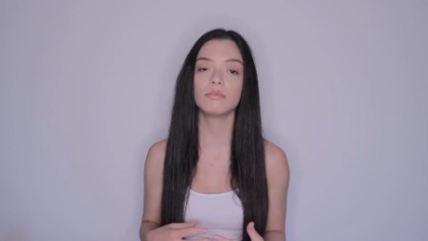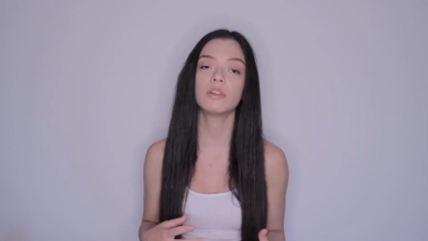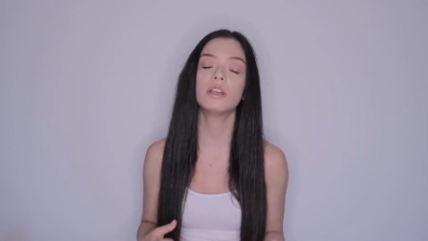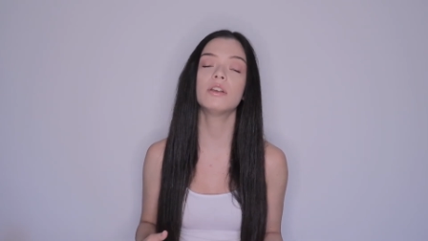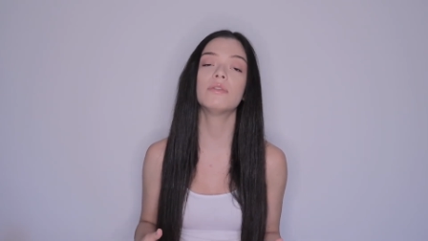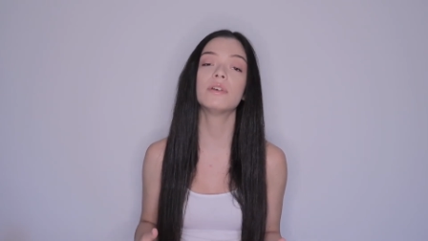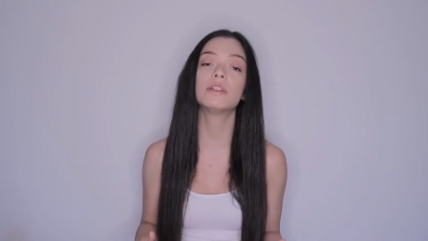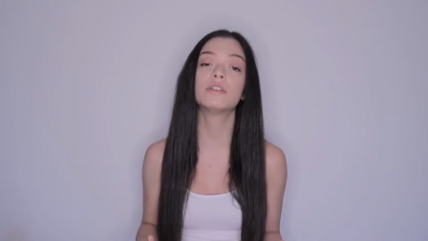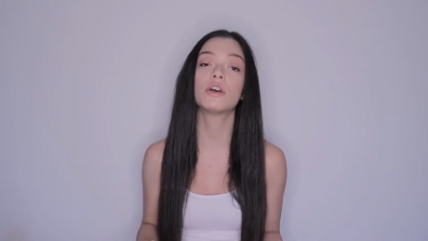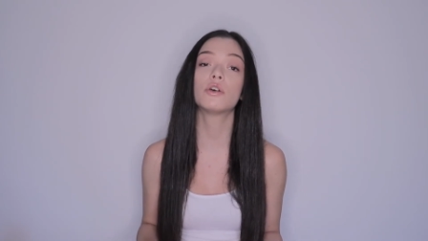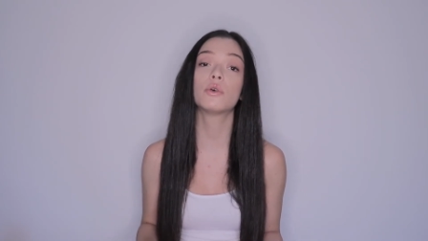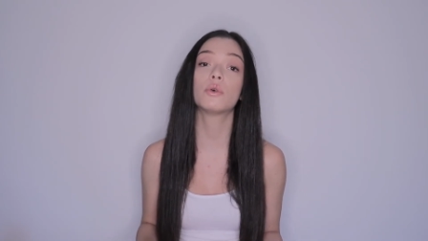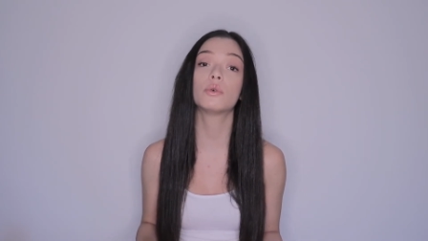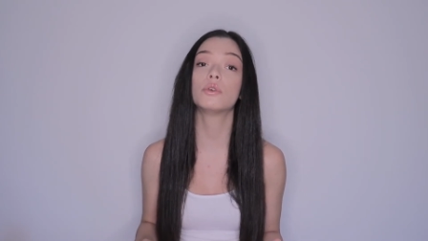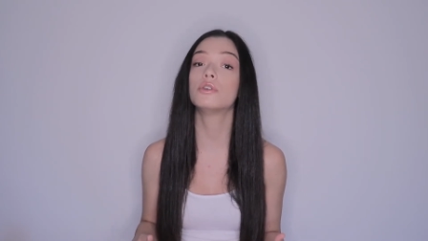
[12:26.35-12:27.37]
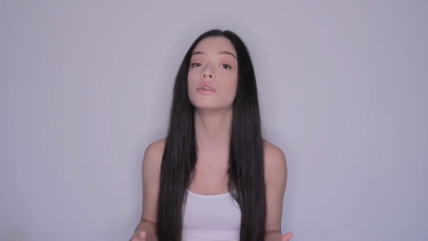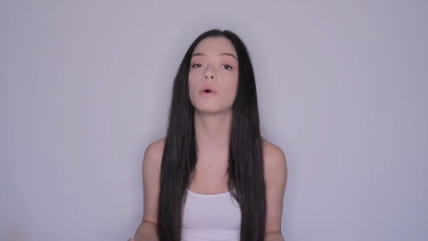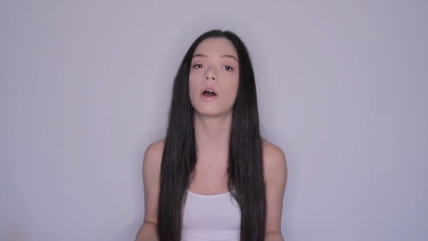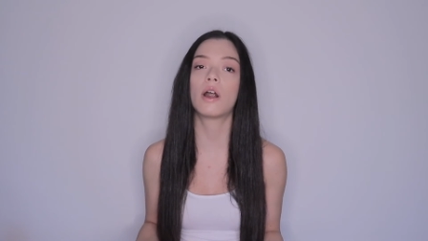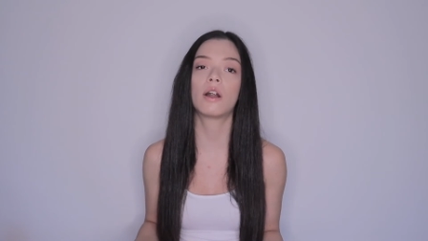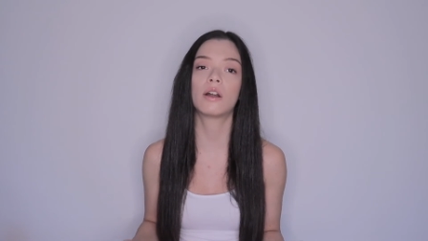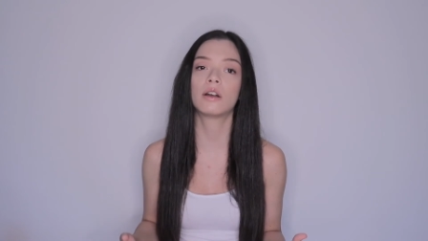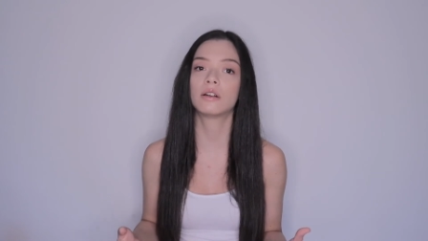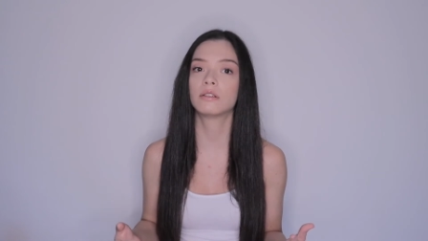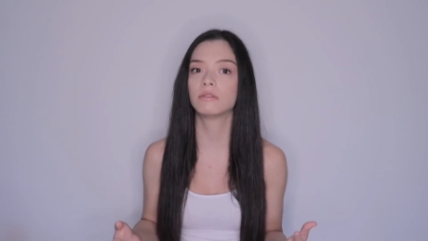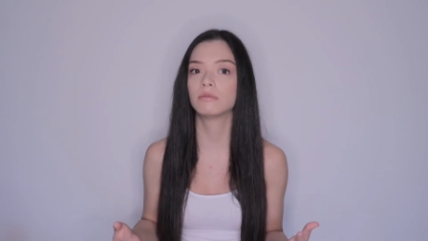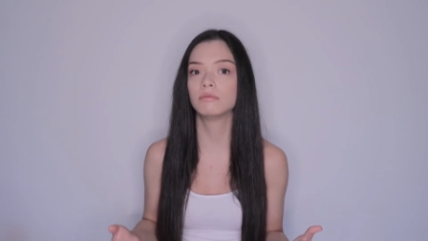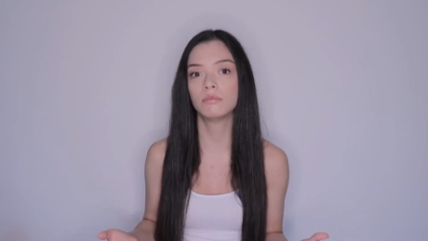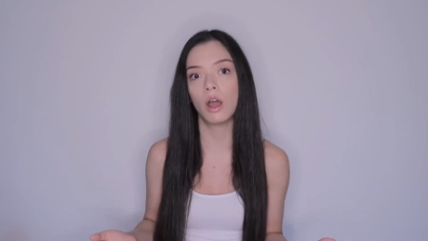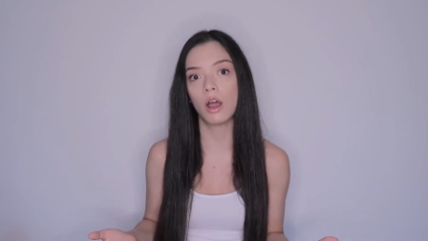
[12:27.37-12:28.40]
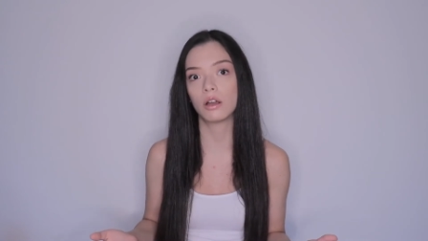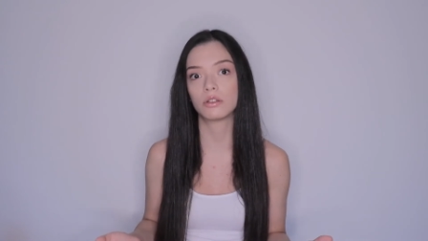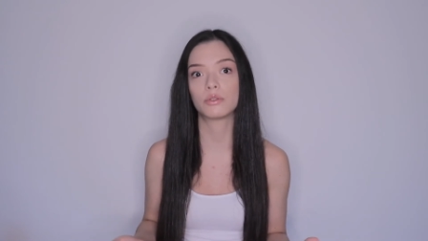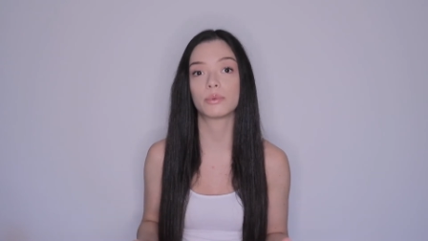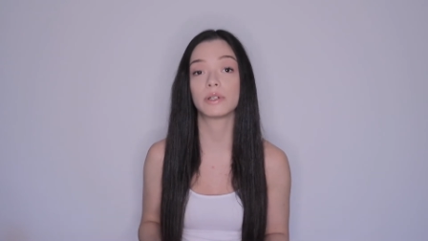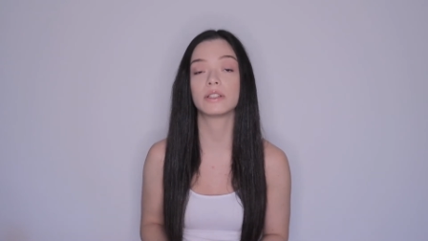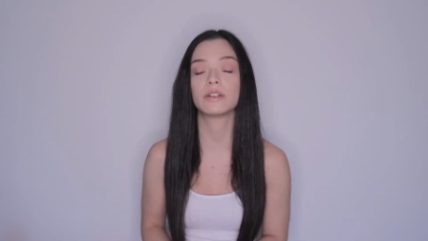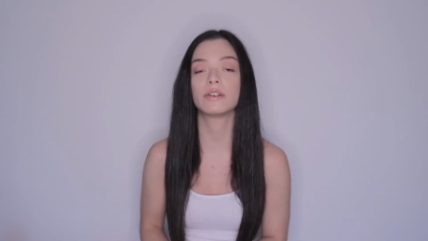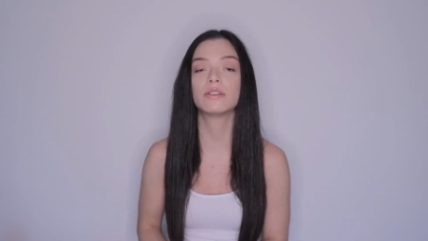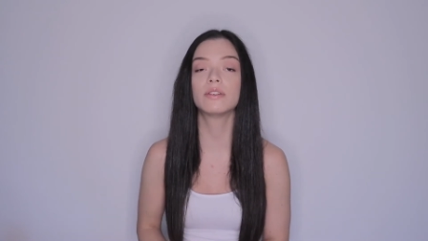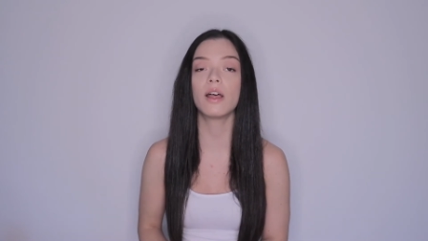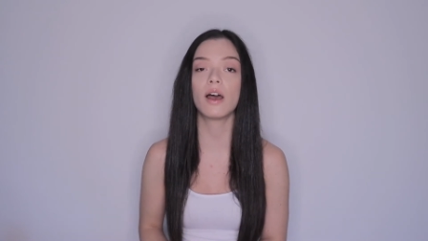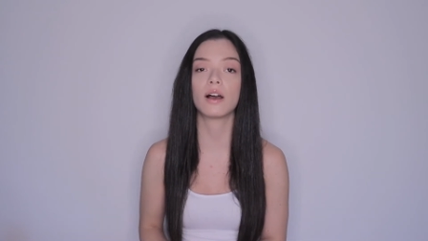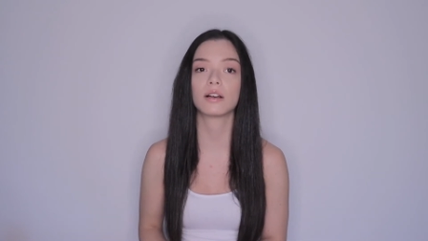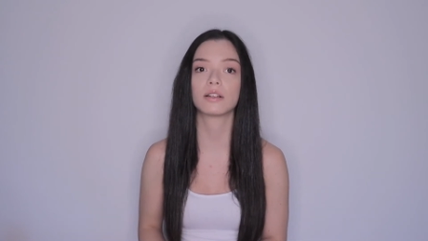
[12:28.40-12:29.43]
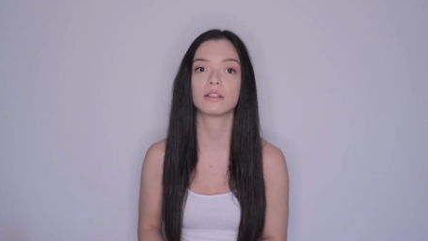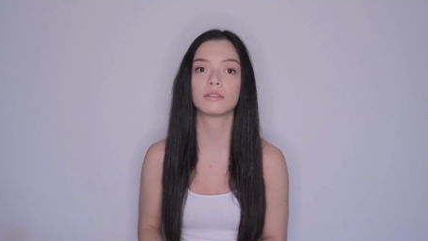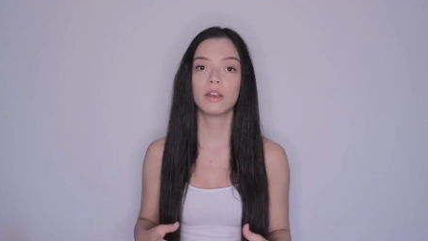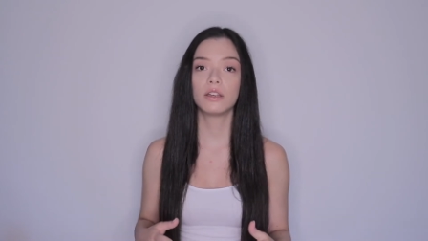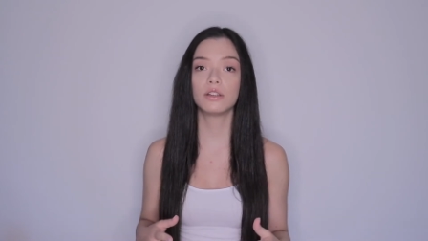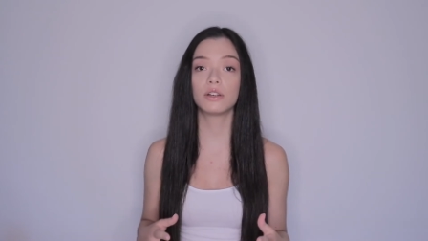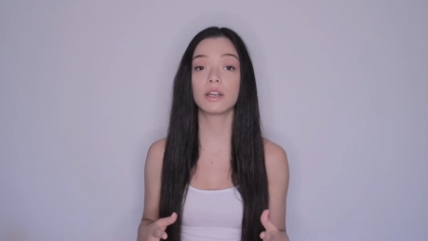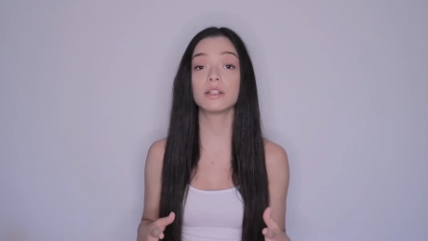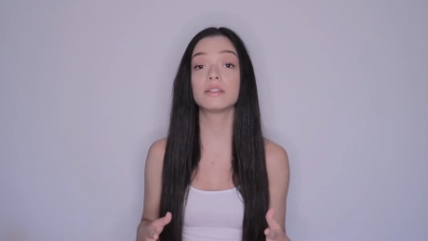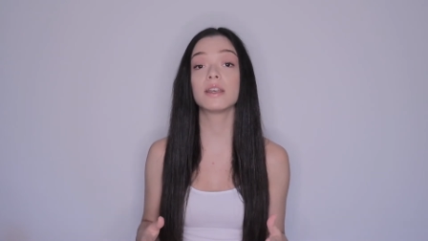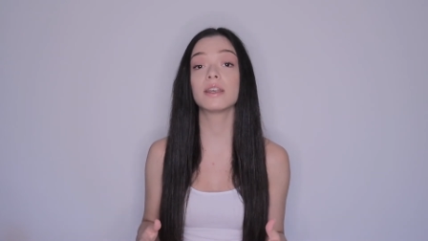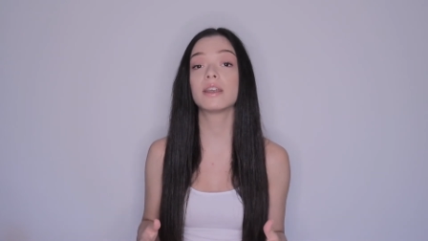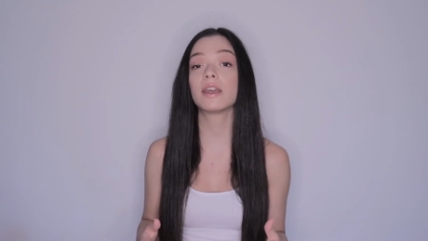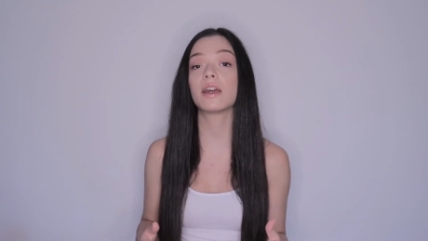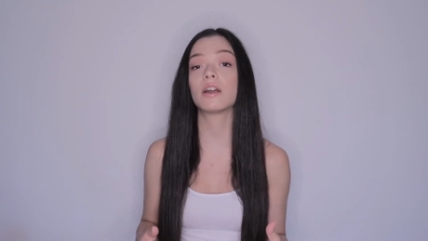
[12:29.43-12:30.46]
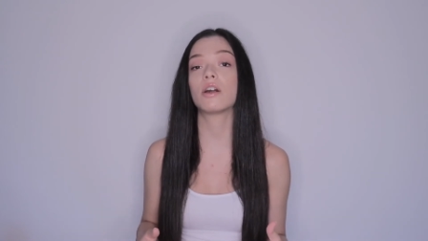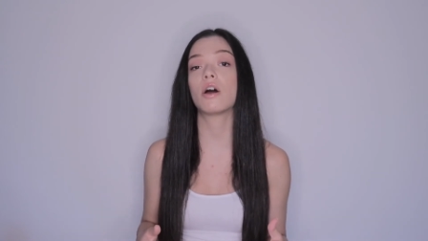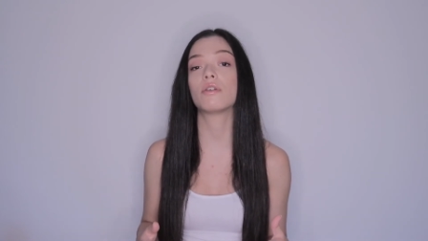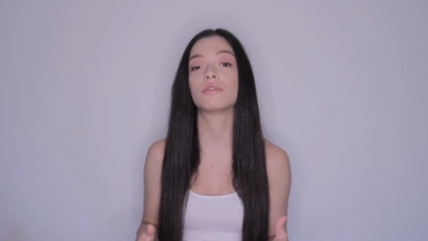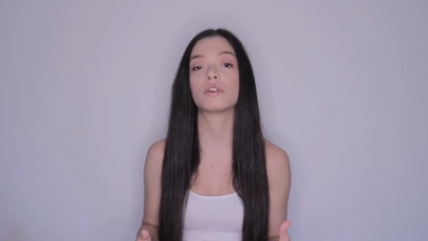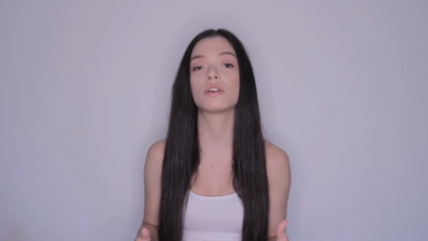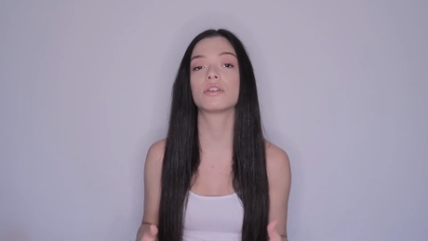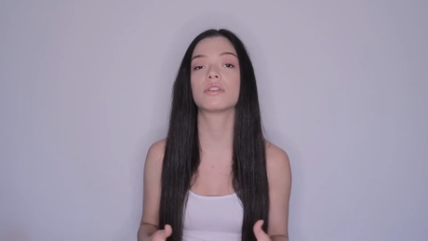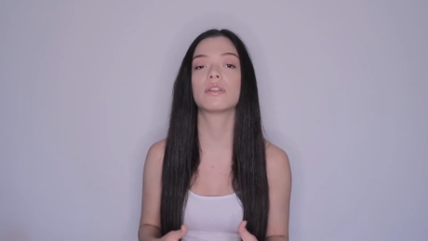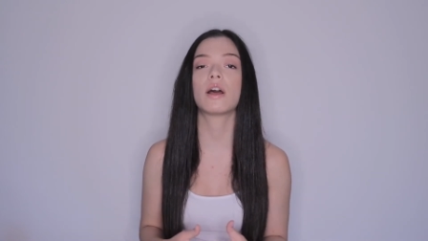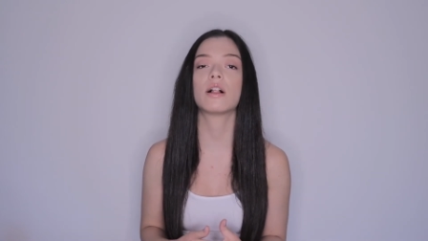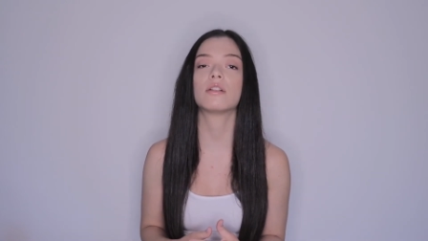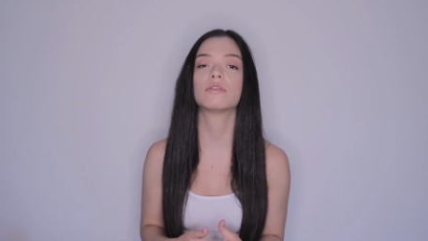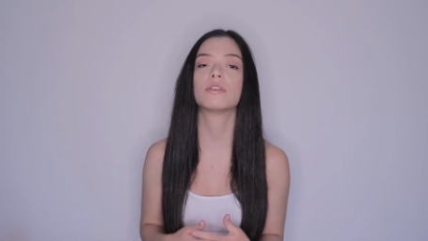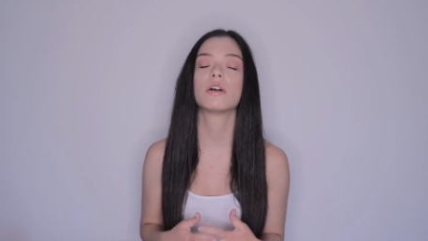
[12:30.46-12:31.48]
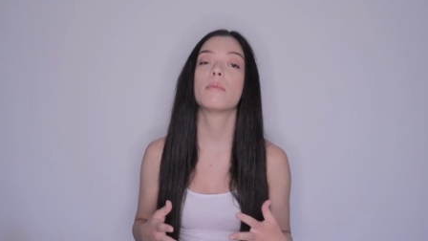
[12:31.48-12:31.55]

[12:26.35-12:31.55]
even though you are not really stuck, you can take care of yourself,